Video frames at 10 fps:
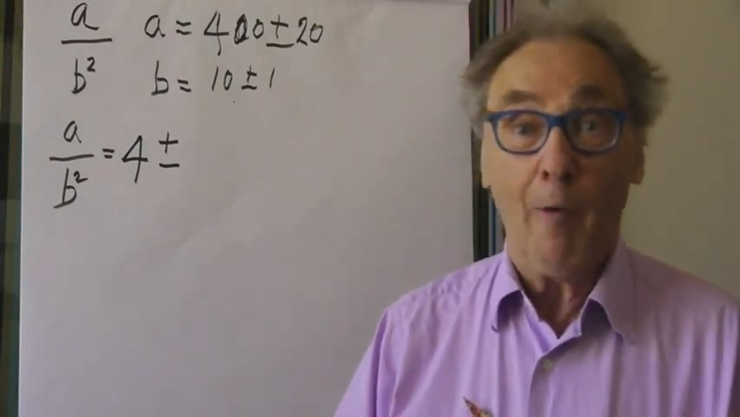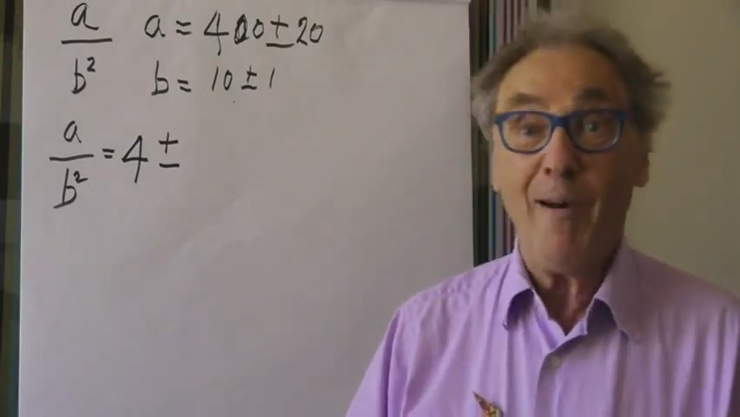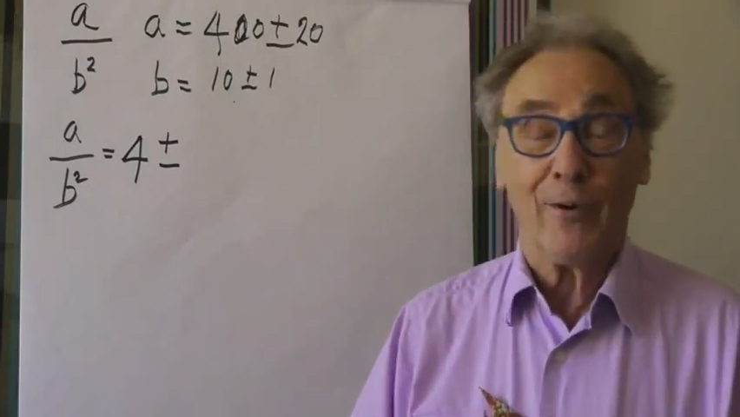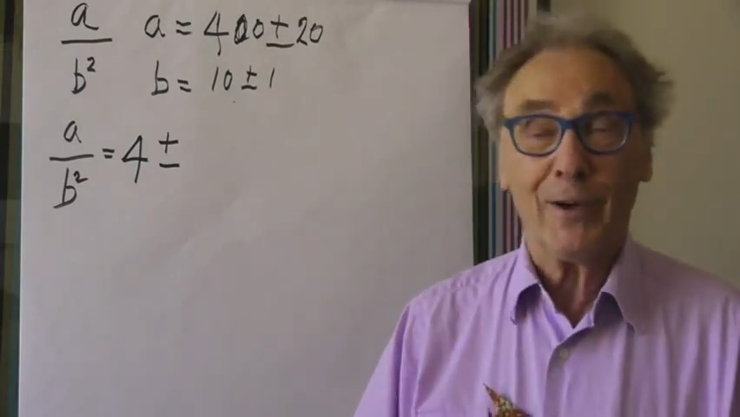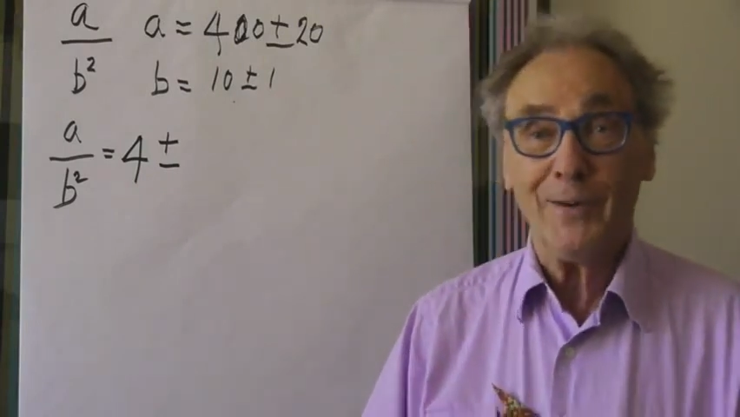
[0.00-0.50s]

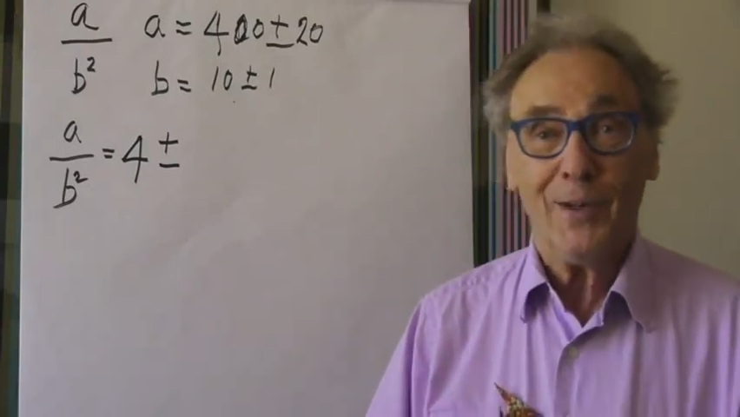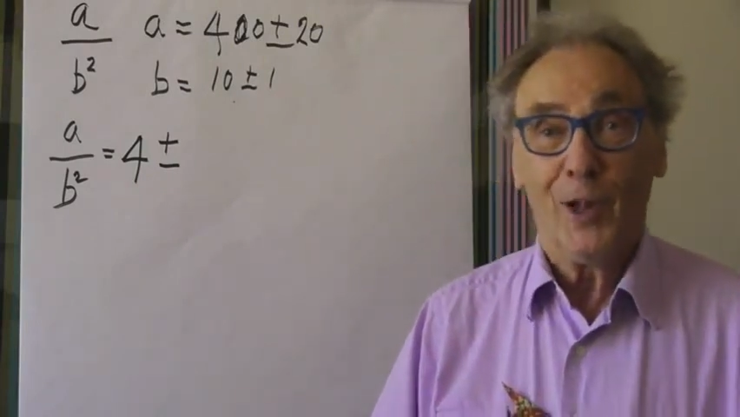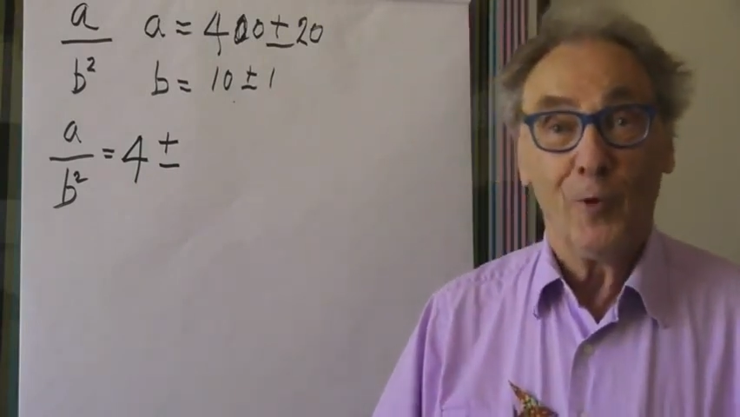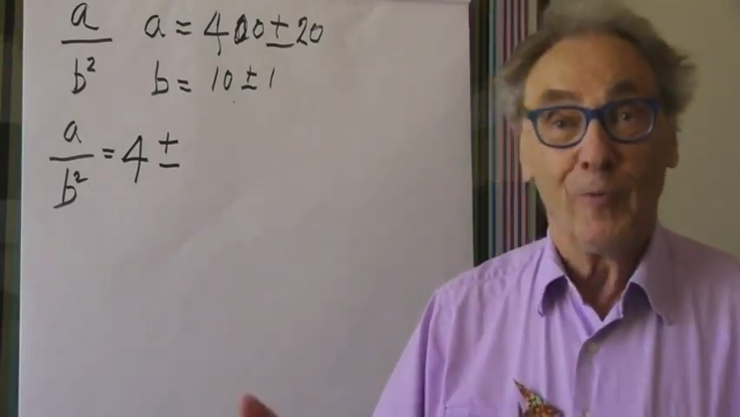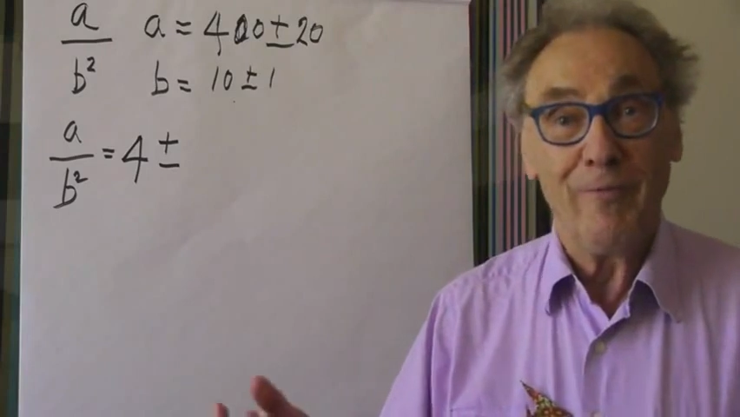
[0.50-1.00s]

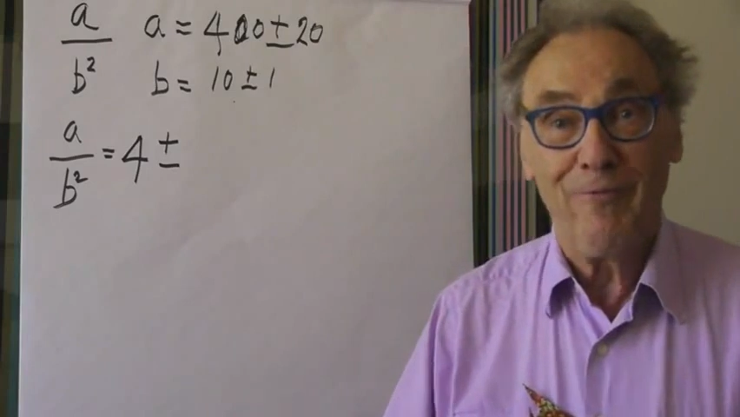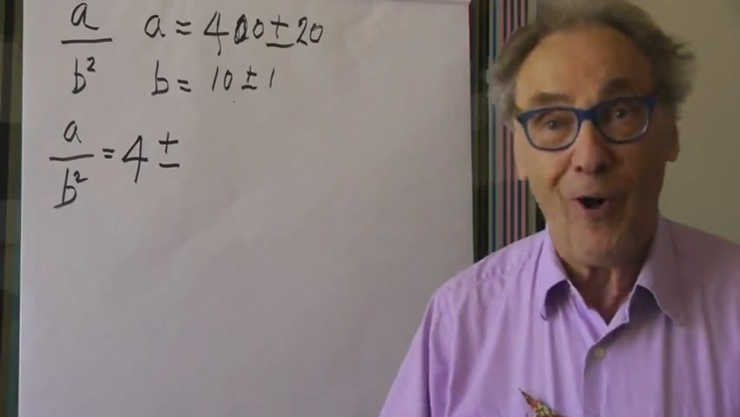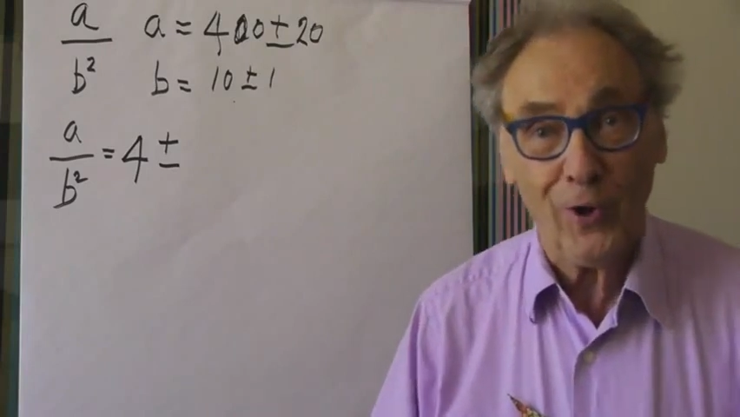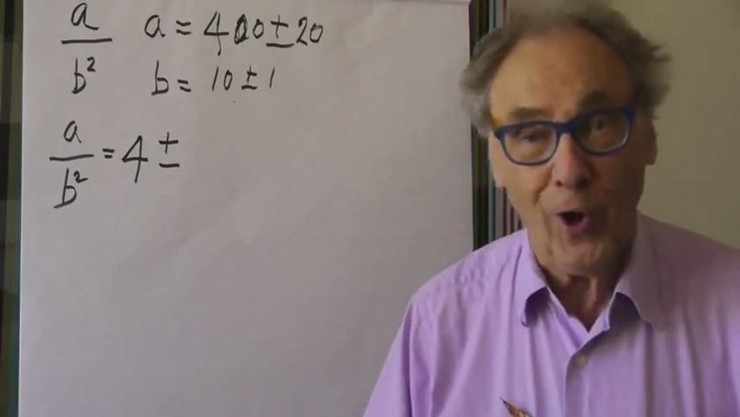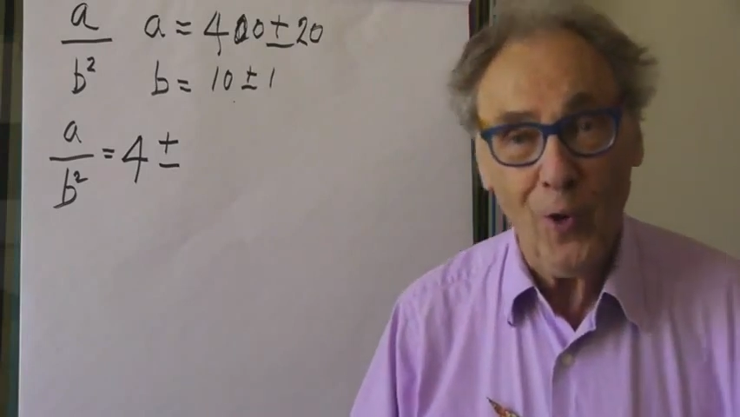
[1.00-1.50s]
However, we
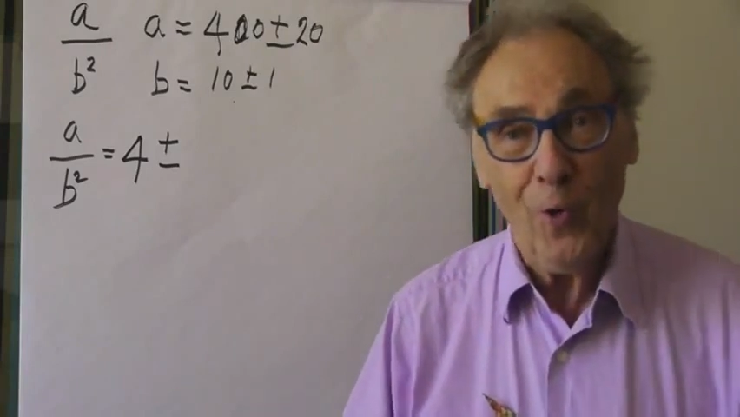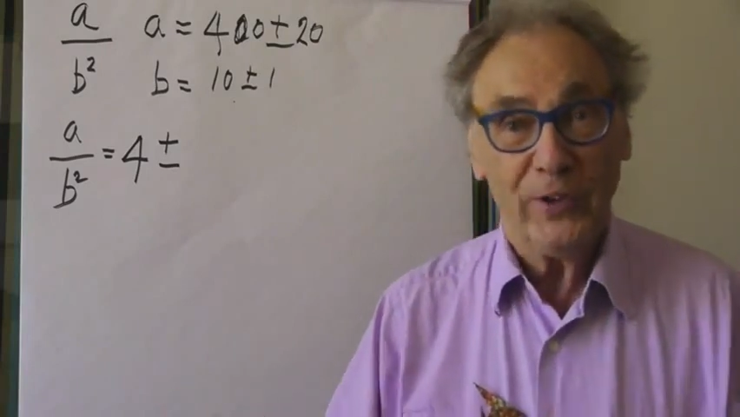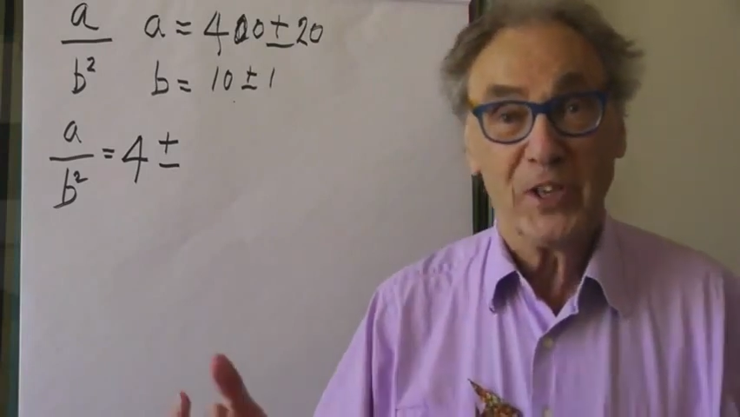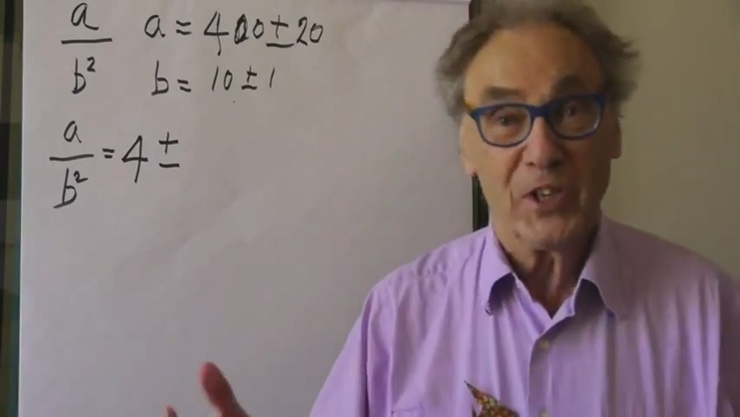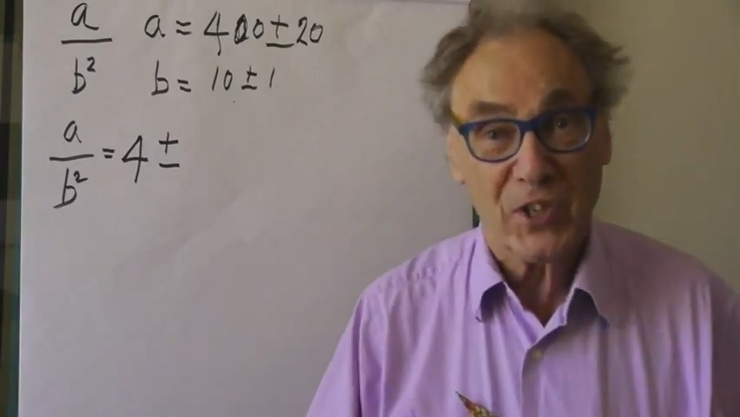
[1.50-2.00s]

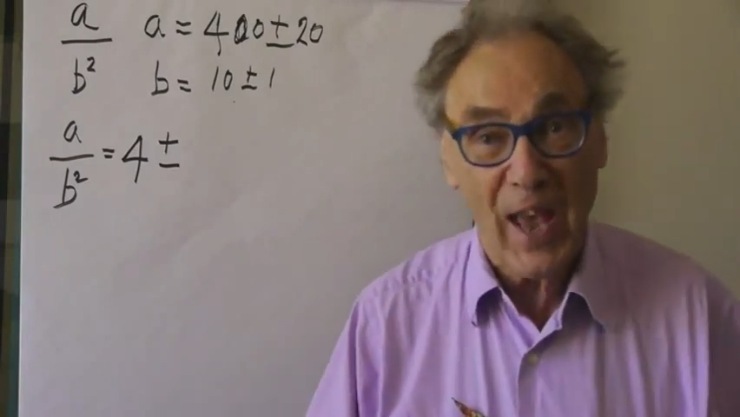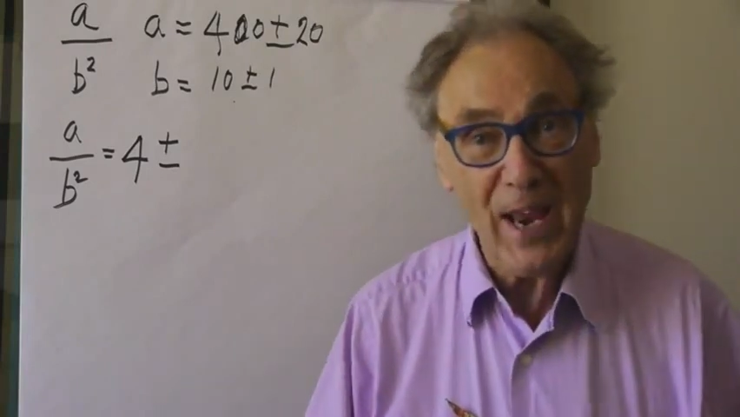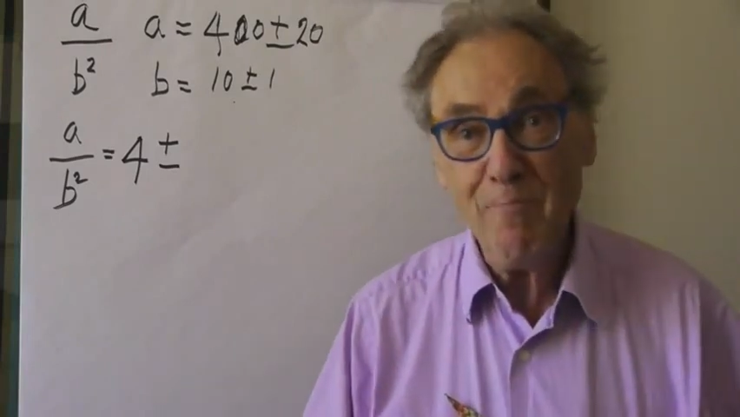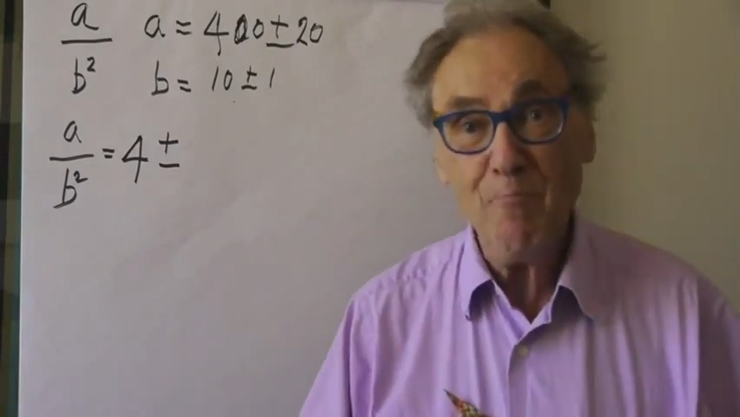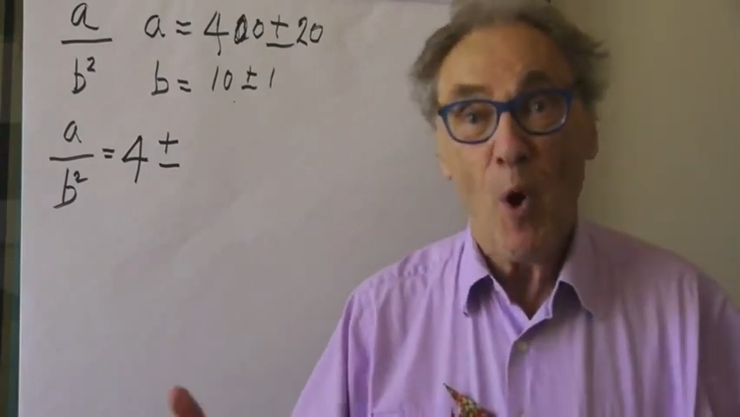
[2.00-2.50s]
follow the
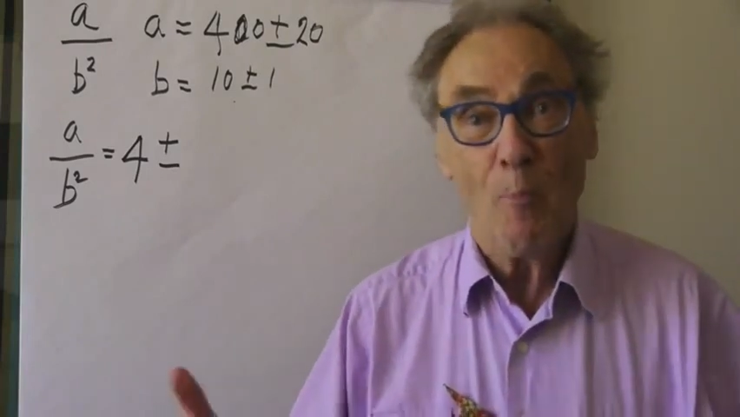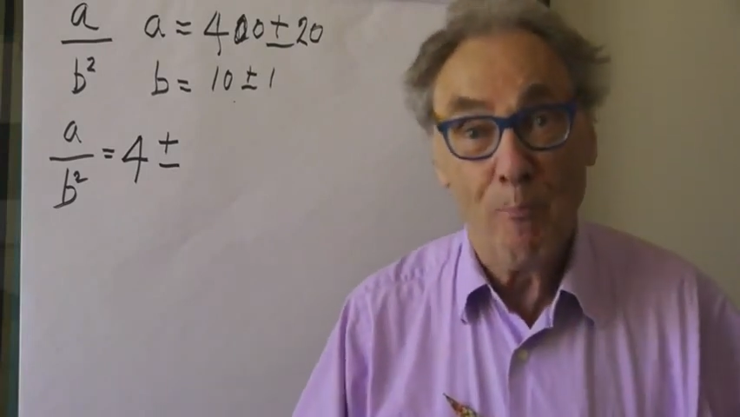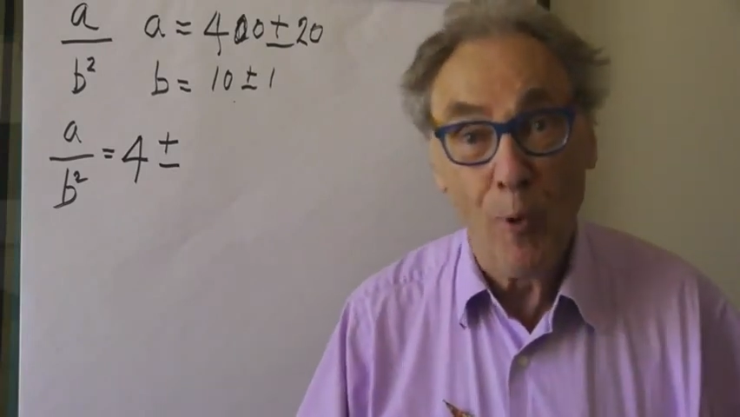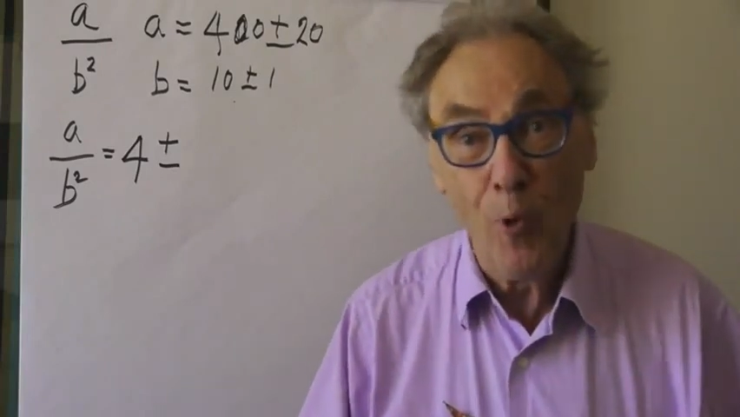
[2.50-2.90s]
same